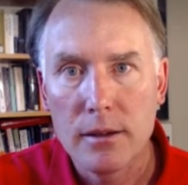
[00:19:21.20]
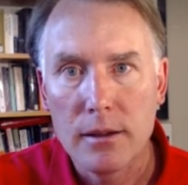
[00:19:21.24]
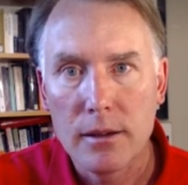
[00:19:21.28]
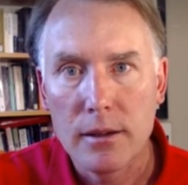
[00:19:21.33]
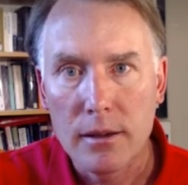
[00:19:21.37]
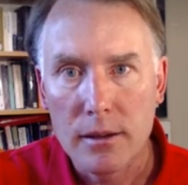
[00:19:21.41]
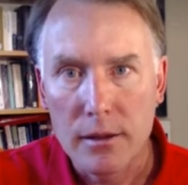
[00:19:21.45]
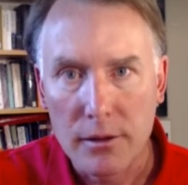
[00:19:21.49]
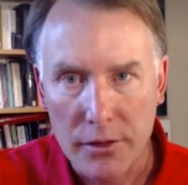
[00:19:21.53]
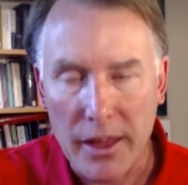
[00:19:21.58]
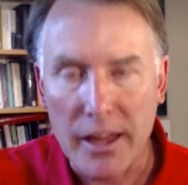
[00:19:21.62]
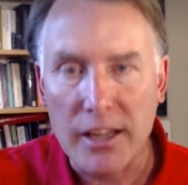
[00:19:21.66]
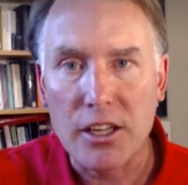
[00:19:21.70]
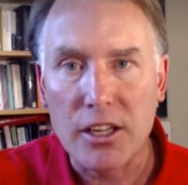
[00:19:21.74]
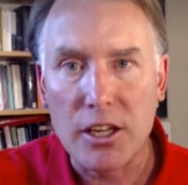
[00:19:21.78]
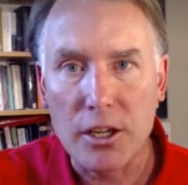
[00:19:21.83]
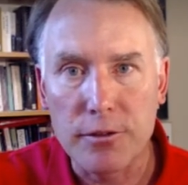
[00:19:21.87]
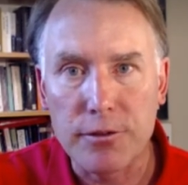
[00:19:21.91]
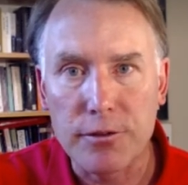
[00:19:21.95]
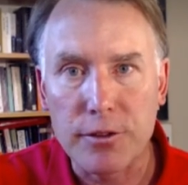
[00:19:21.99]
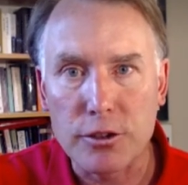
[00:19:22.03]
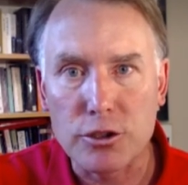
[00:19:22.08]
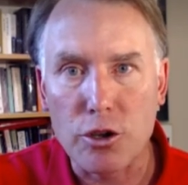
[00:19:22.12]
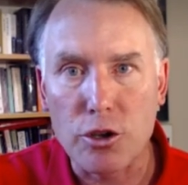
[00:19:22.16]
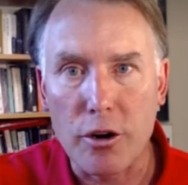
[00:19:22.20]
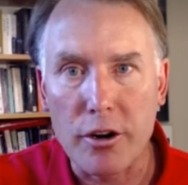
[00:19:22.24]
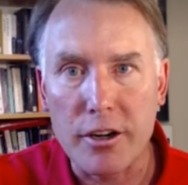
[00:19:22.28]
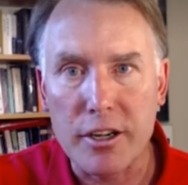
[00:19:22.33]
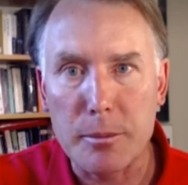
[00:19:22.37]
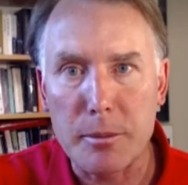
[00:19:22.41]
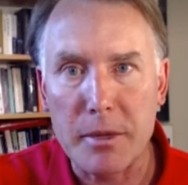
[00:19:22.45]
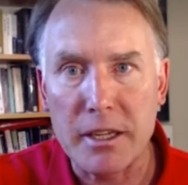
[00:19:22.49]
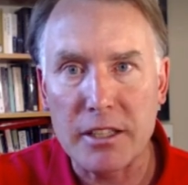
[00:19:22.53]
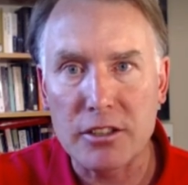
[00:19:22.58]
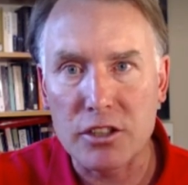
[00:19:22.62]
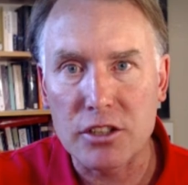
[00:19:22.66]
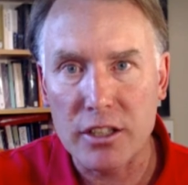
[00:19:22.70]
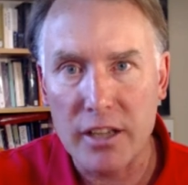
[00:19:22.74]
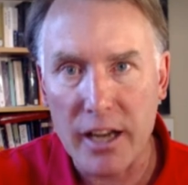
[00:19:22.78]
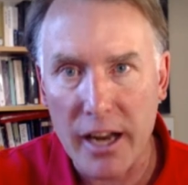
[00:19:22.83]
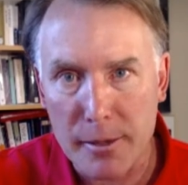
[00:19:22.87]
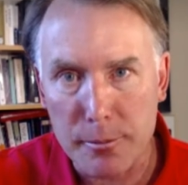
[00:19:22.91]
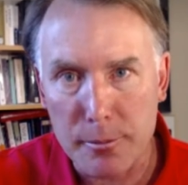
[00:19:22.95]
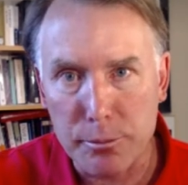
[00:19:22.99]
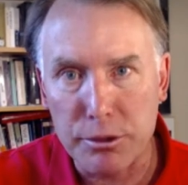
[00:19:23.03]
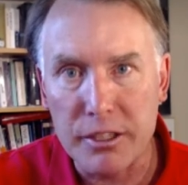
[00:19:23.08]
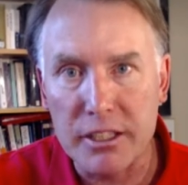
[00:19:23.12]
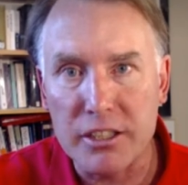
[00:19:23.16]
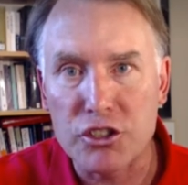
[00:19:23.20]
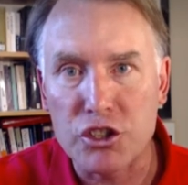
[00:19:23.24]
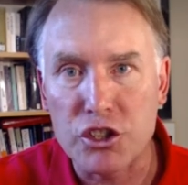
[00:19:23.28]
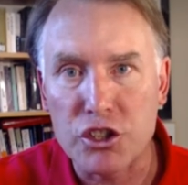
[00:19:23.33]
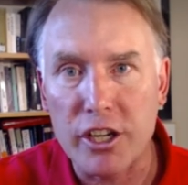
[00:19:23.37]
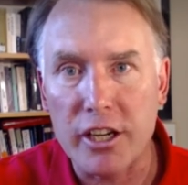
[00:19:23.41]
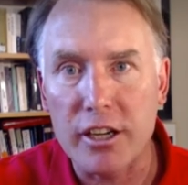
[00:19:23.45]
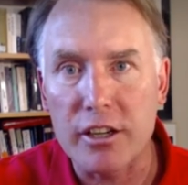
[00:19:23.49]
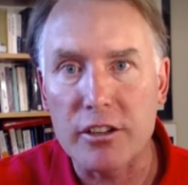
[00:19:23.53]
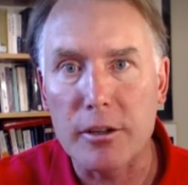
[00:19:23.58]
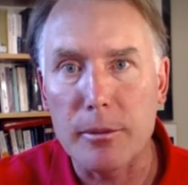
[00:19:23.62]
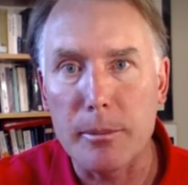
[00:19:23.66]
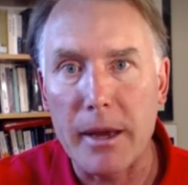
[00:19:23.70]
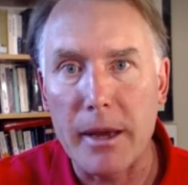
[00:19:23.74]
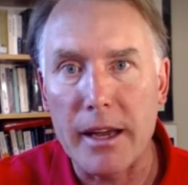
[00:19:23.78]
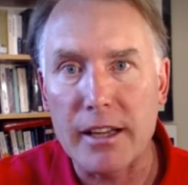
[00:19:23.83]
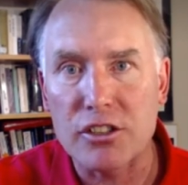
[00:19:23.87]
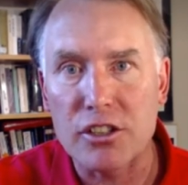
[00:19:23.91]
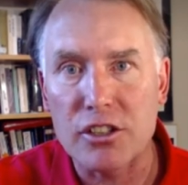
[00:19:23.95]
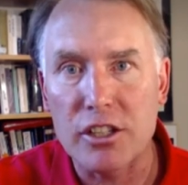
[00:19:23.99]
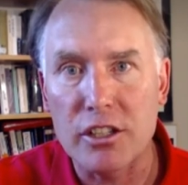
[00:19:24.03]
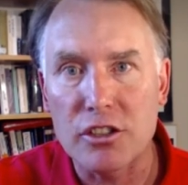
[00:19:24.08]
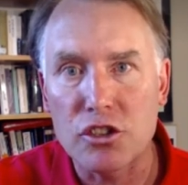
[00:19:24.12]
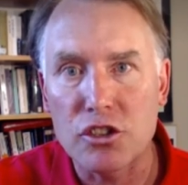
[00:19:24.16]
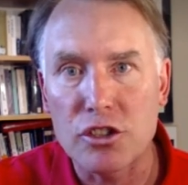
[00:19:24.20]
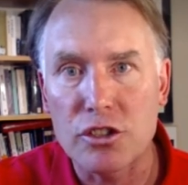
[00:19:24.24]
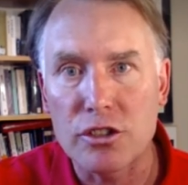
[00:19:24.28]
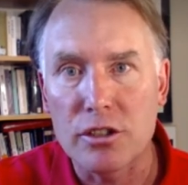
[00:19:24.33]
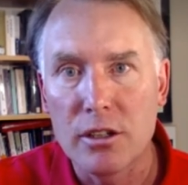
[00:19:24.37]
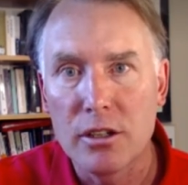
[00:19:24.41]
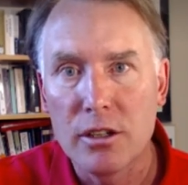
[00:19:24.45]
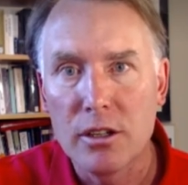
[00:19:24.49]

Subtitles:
Thank you for joining me tonight. Please share the message.